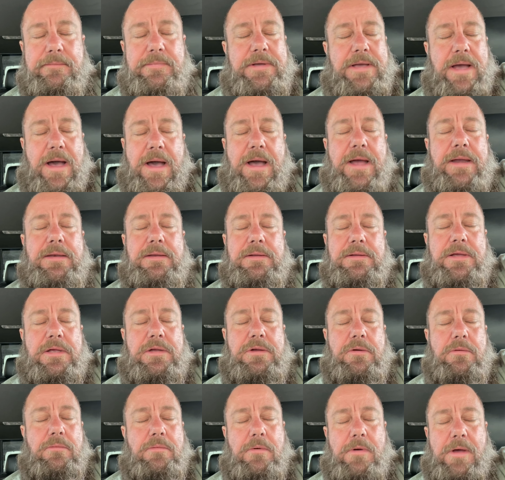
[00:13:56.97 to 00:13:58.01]
God, can
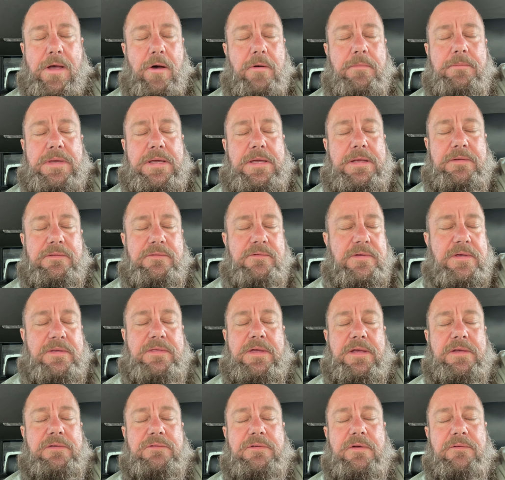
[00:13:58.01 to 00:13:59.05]
you help me see
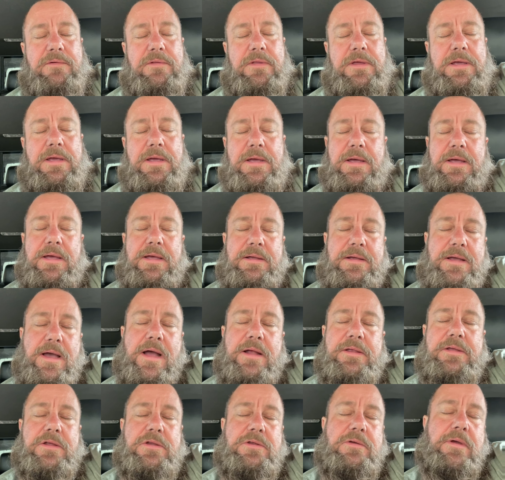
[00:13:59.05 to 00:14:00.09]
things differently?
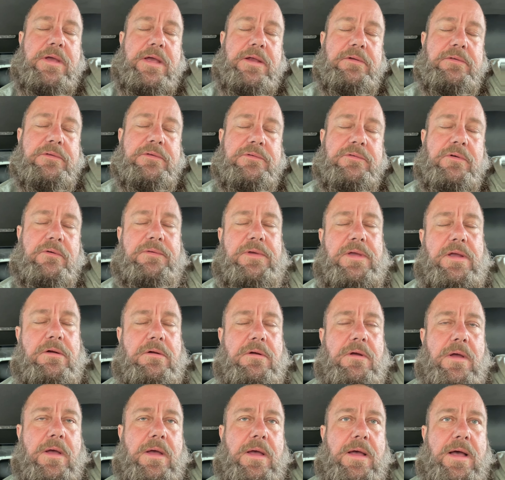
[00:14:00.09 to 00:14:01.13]
God, can you handle this over
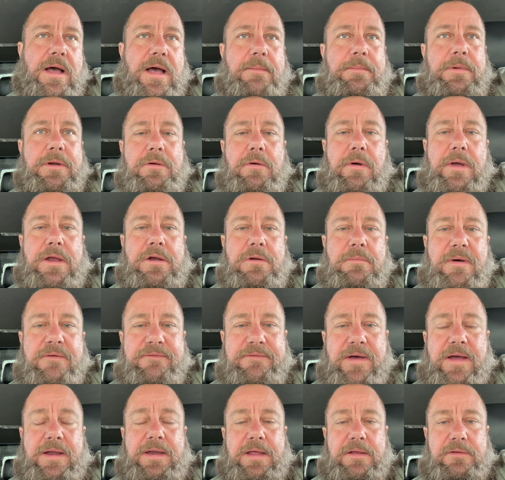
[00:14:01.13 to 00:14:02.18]
here? I'm going to go handle my
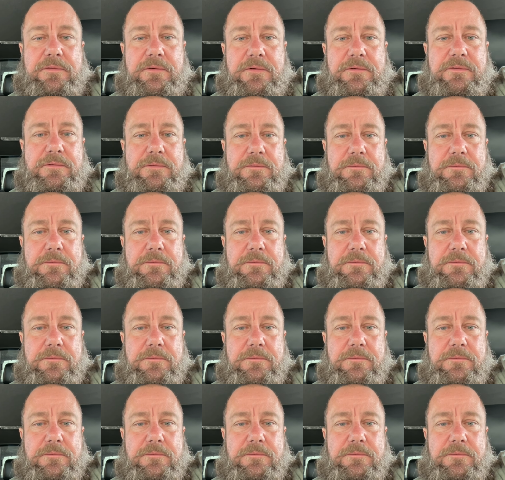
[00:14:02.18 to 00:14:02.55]
finances,